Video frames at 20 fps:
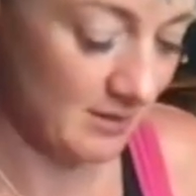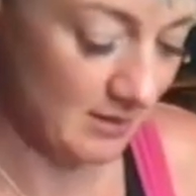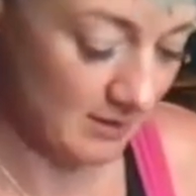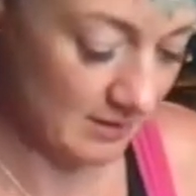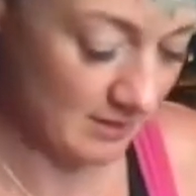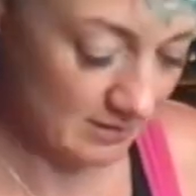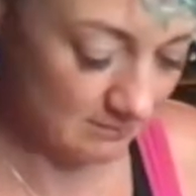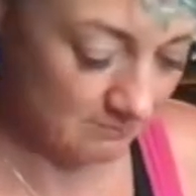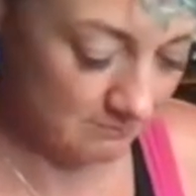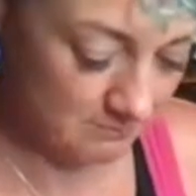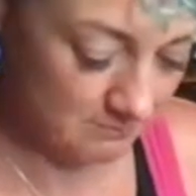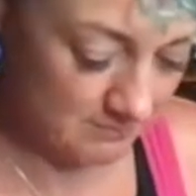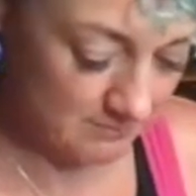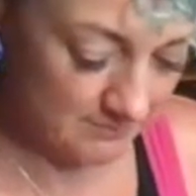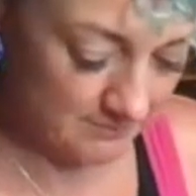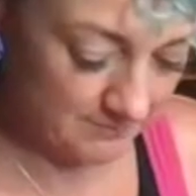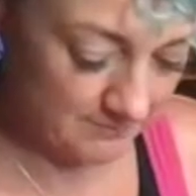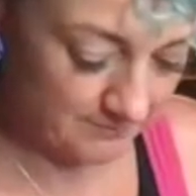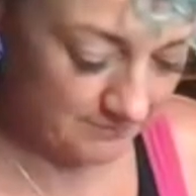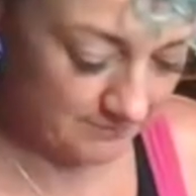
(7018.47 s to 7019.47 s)

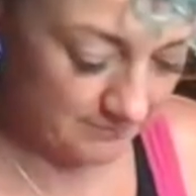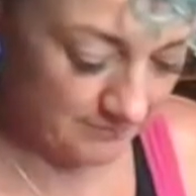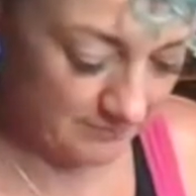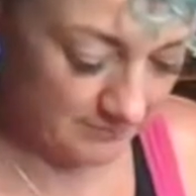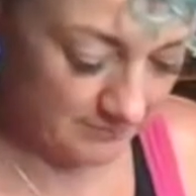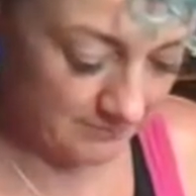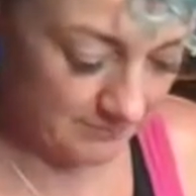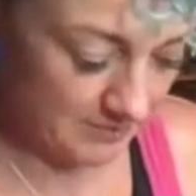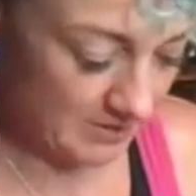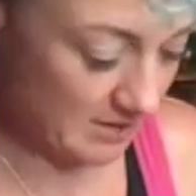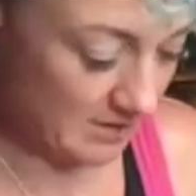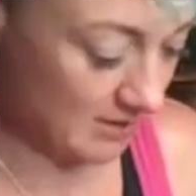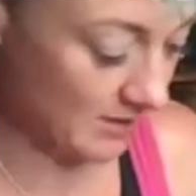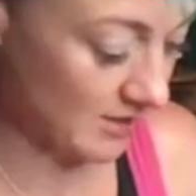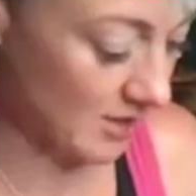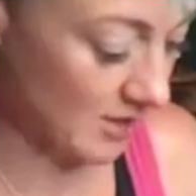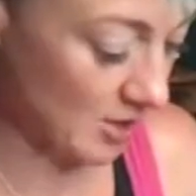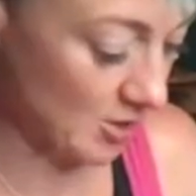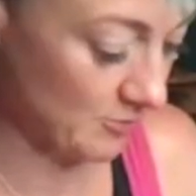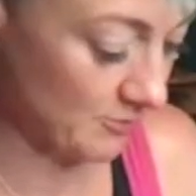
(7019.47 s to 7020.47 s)
But
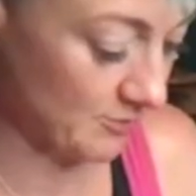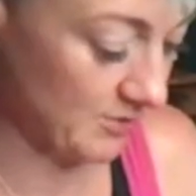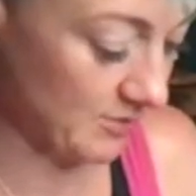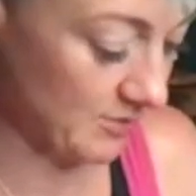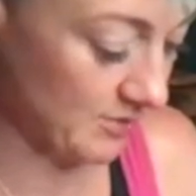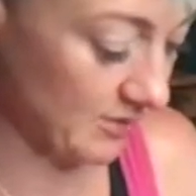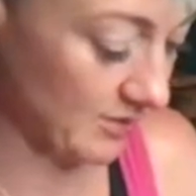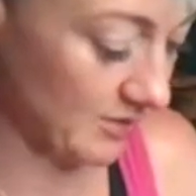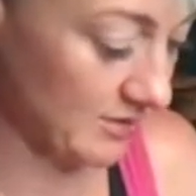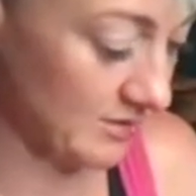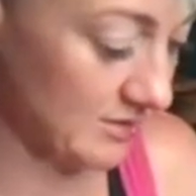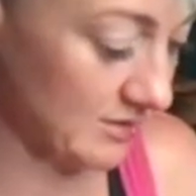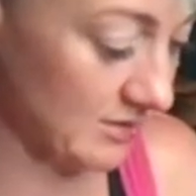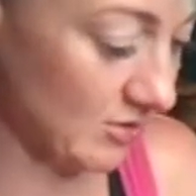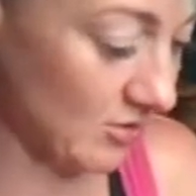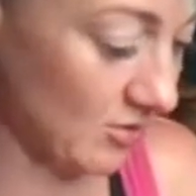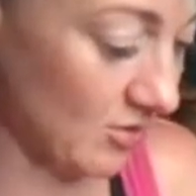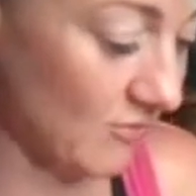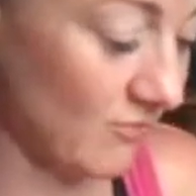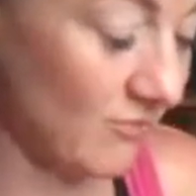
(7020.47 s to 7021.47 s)
I hope you guys
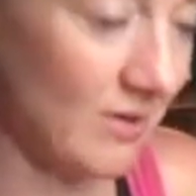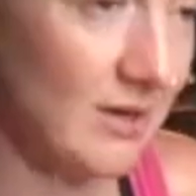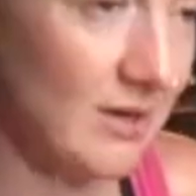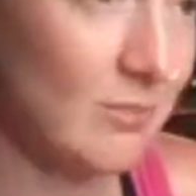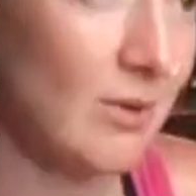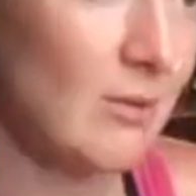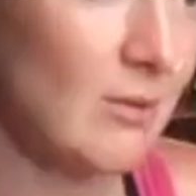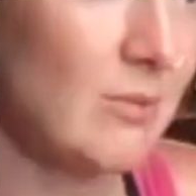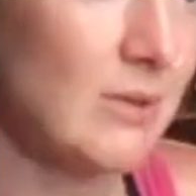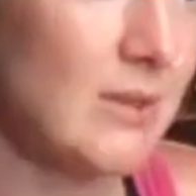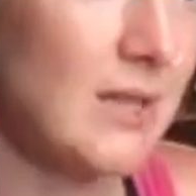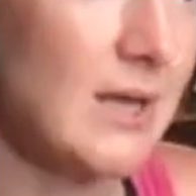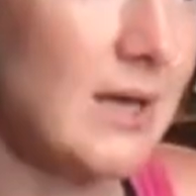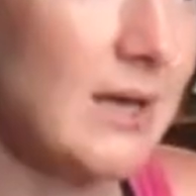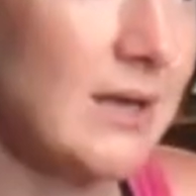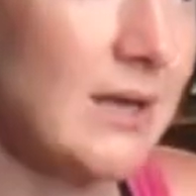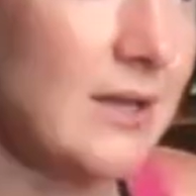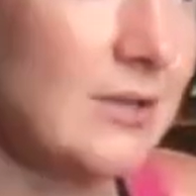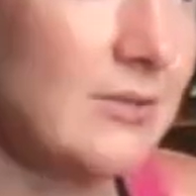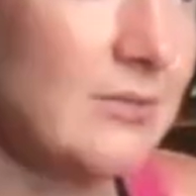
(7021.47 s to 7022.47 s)
got on really well with
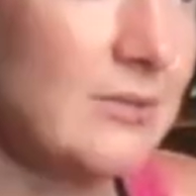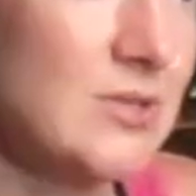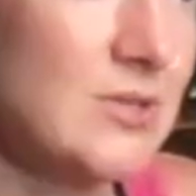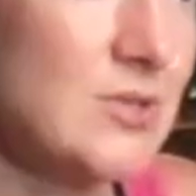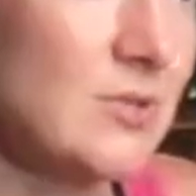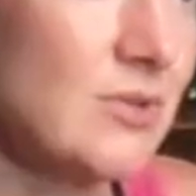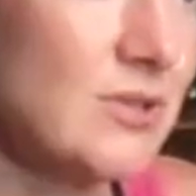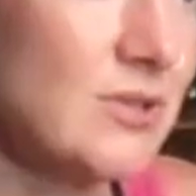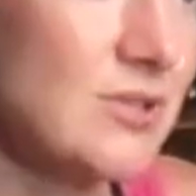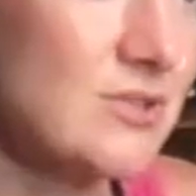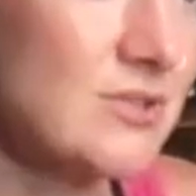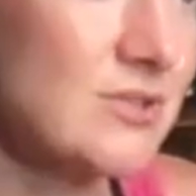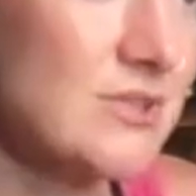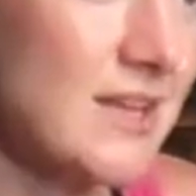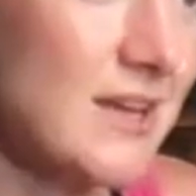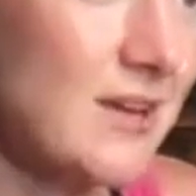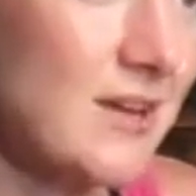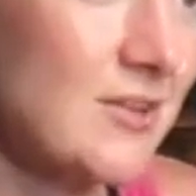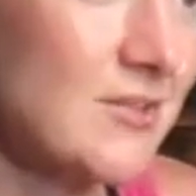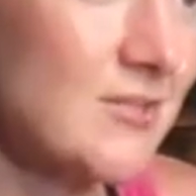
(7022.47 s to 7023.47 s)
that and you enjoyed
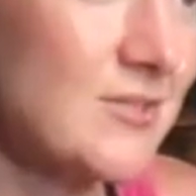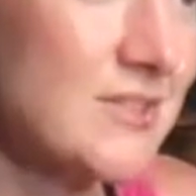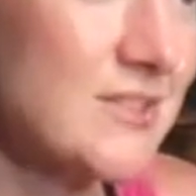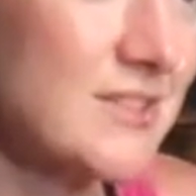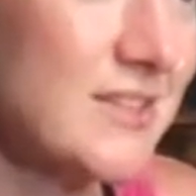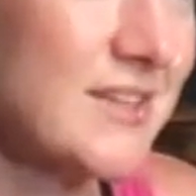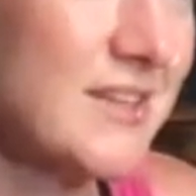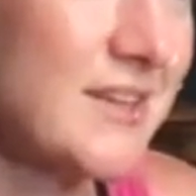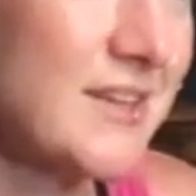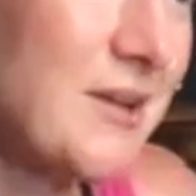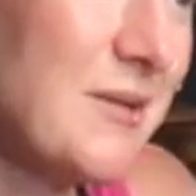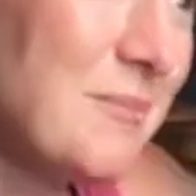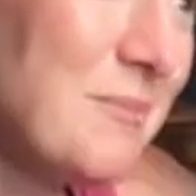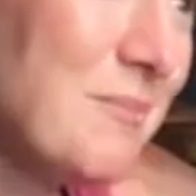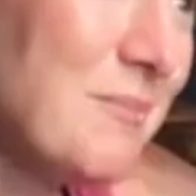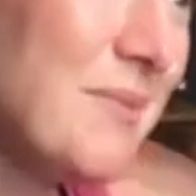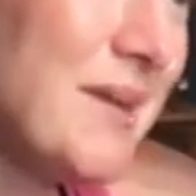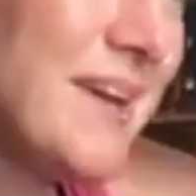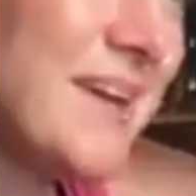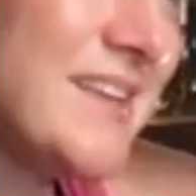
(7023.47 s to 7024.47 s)
yourselves.
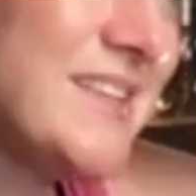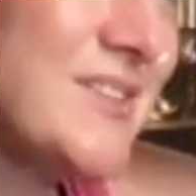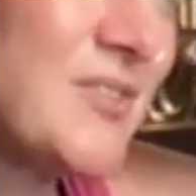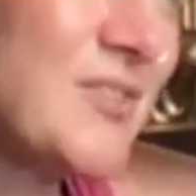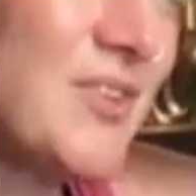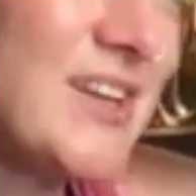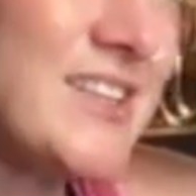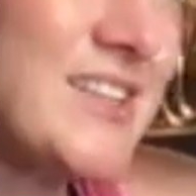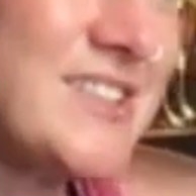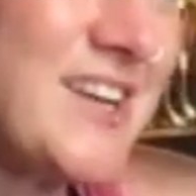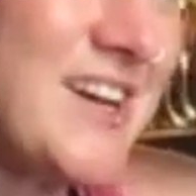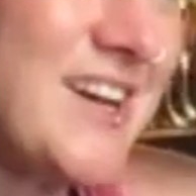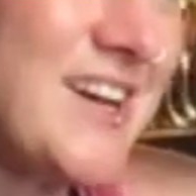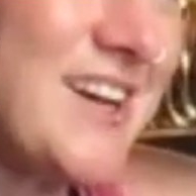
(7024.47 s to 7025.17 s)
Mia has finished